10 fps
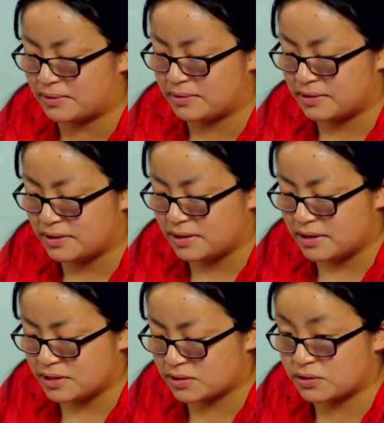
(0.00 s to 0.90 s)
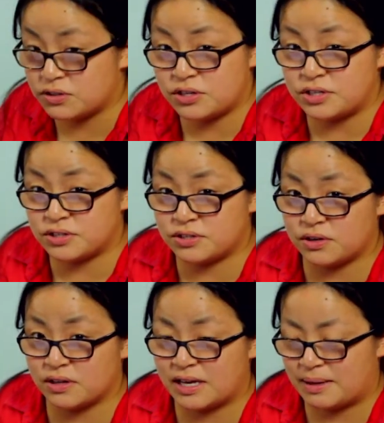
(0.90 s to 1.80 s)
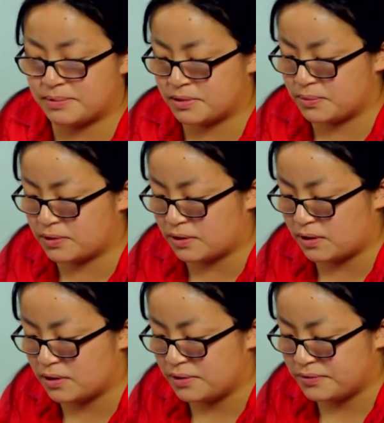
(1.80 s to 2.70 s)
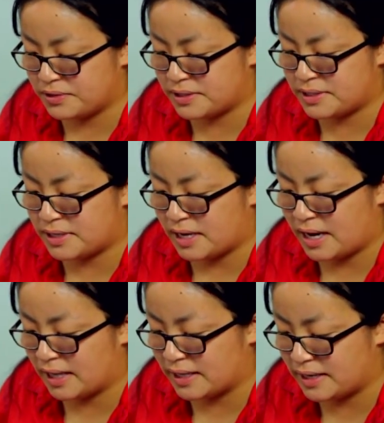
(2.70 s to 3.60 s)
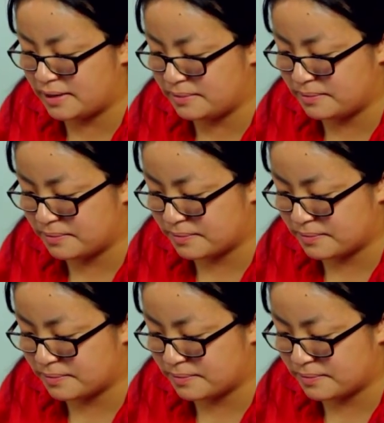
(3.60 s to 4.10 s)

out. So to change it to all caps, we could just highlight it,